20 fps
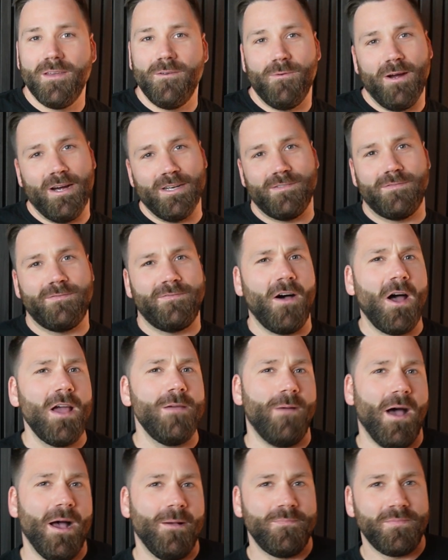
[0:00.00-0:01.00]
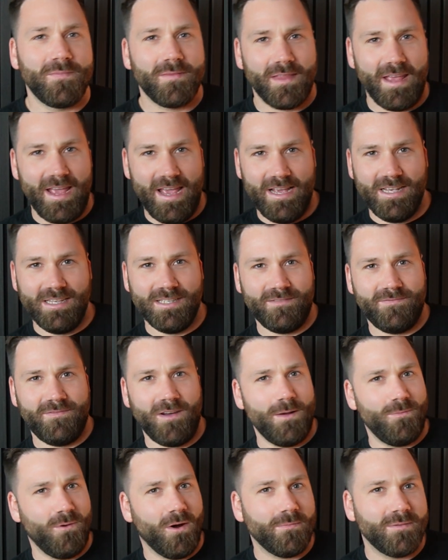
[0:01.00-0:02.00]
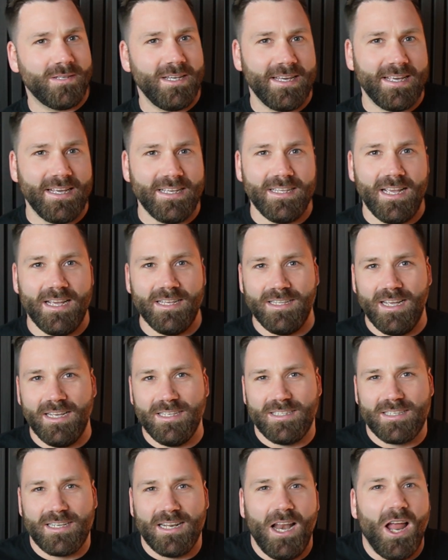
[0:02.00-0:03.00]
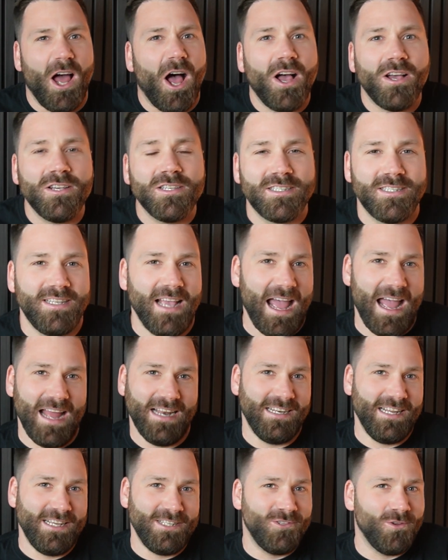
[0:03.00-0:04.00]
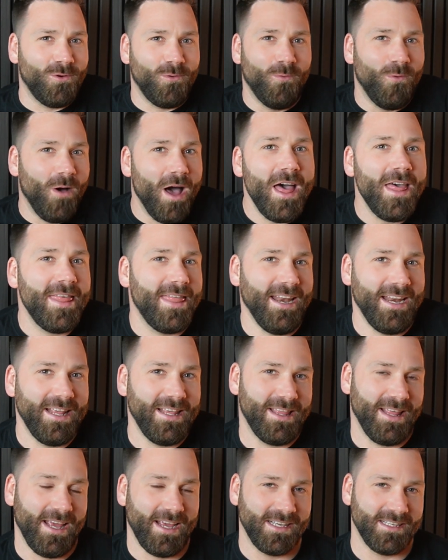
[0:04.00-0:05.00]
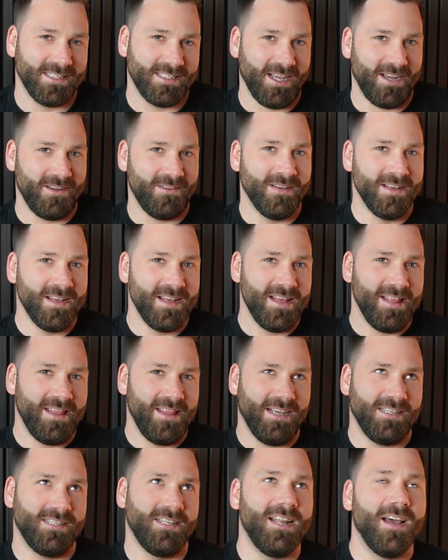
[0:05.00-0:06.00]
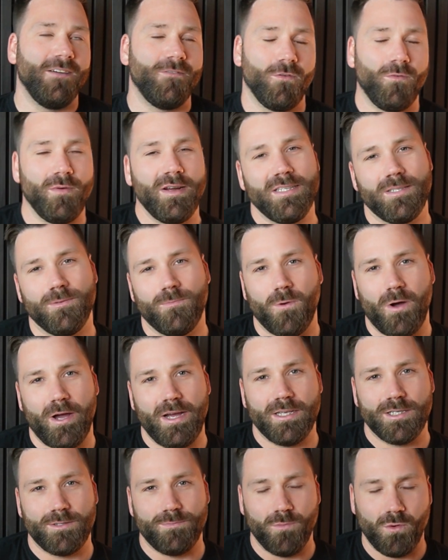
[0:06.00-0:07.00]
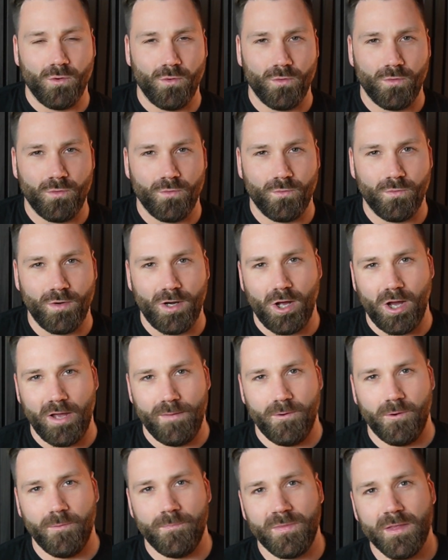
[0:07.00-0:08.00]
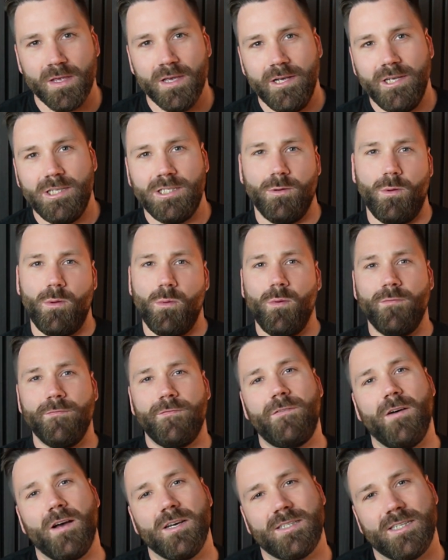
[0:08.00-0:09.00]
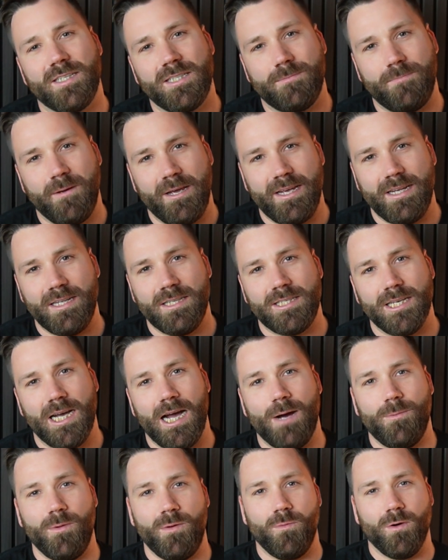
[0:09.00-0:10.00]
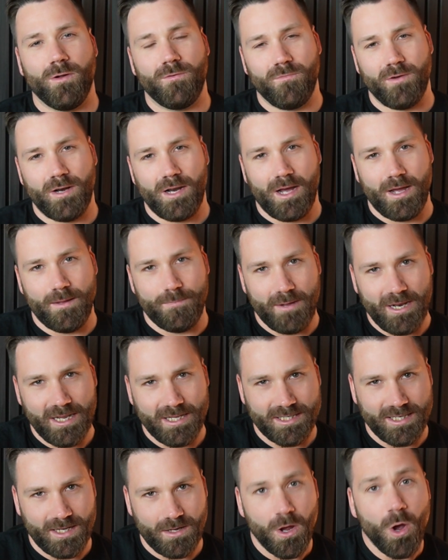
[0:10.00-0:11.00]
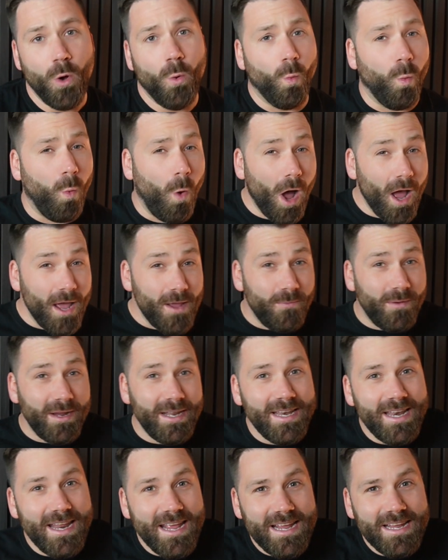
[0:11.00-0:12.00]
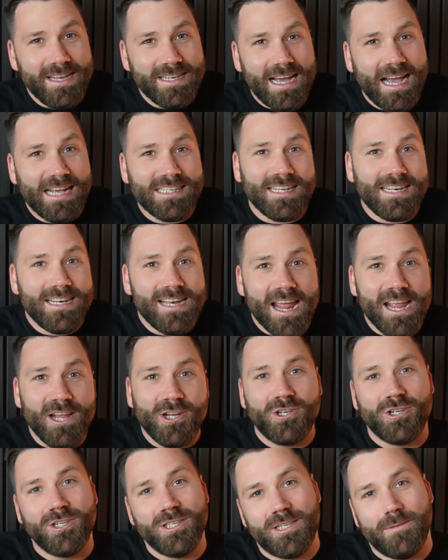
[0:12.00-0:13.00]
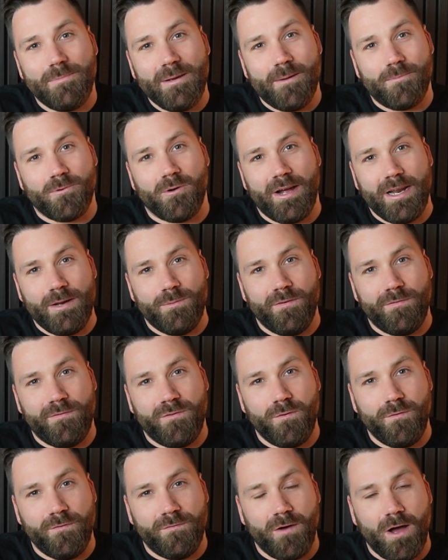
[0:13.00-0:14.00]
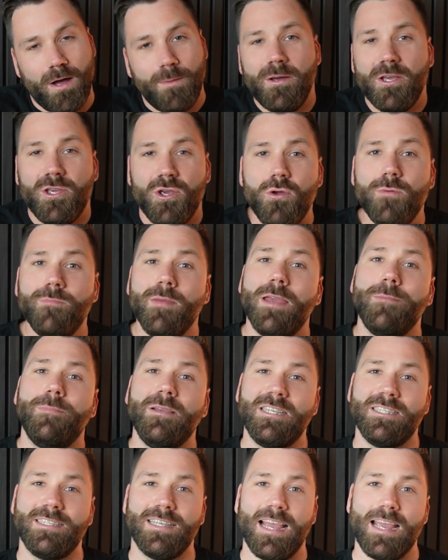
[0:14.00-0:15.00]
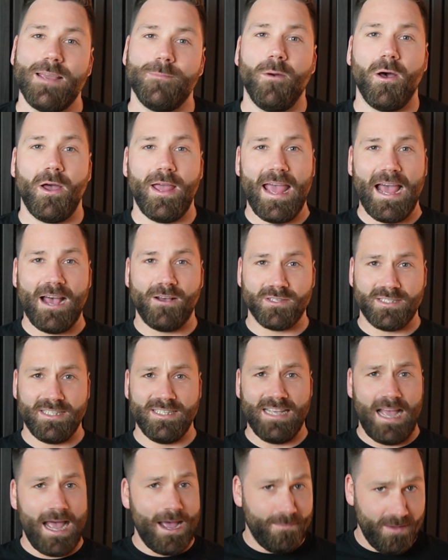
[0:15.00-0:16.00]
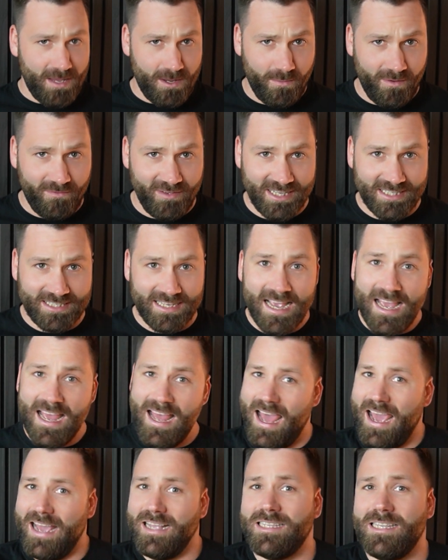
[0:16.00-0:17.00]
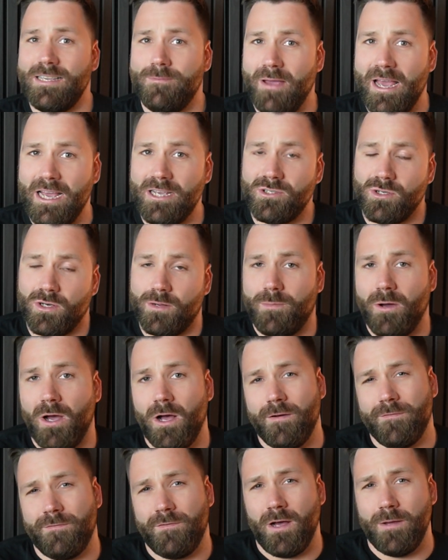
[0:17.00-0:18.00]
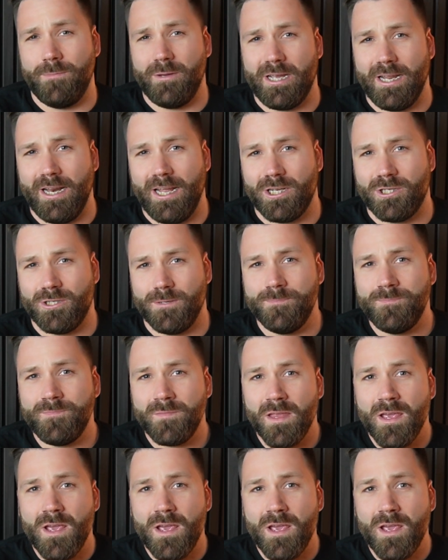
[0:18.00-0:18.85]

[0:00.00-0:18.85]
Whereas fibre is fibre optic, it's glass, and it's not worth anything. So there's another reason why it's more reliable. So we want faster speeds and we want reliability. Why we need as a nation to be upgraded with full fibre? You may be saying my house is happy with its 80 megs on a part fibre connection.